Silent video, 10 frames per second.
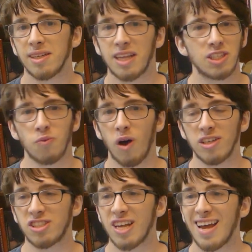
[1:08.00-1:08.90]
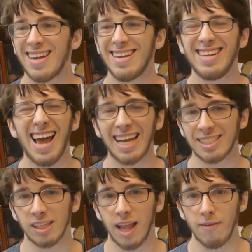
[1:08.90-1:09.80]
This was
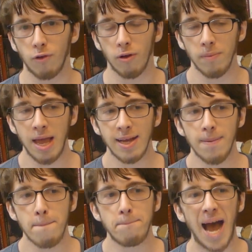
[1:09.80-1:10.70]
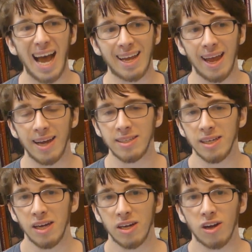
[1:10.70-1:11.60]
next level. Backhand,
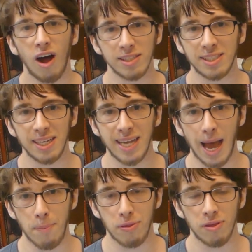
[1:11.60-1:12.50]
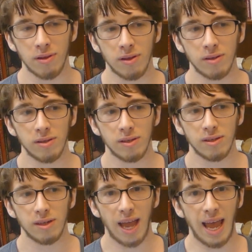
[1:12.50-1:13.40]
constant depth.
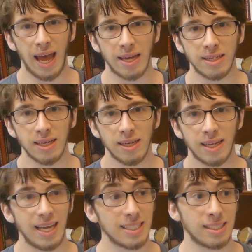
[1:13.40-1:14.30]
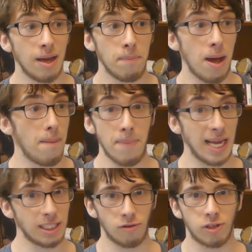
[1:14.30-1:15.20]
And he had some
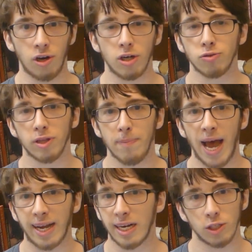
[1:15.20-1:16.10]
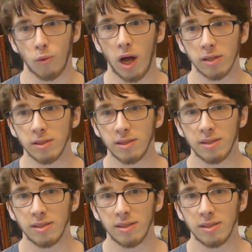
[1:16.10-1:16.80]
amazing returns with the backhand as well.